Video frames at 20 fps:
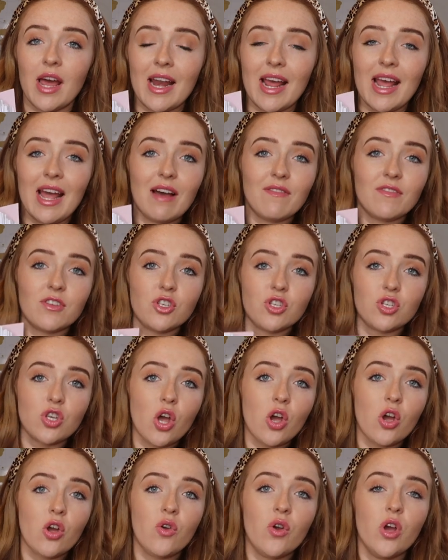and I have
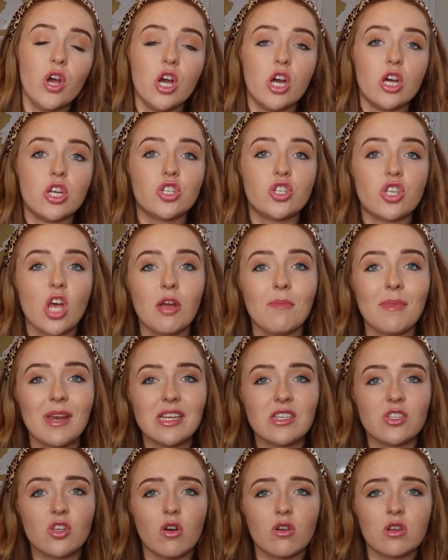so
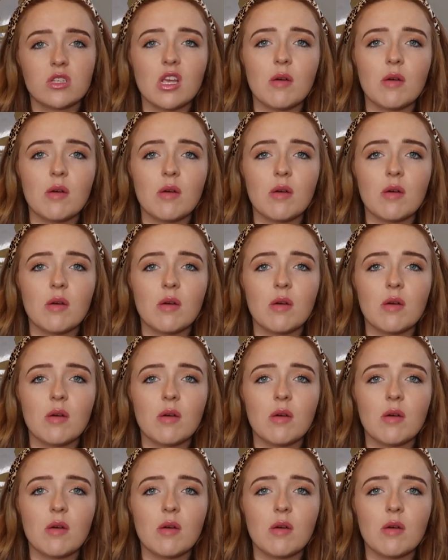many songs.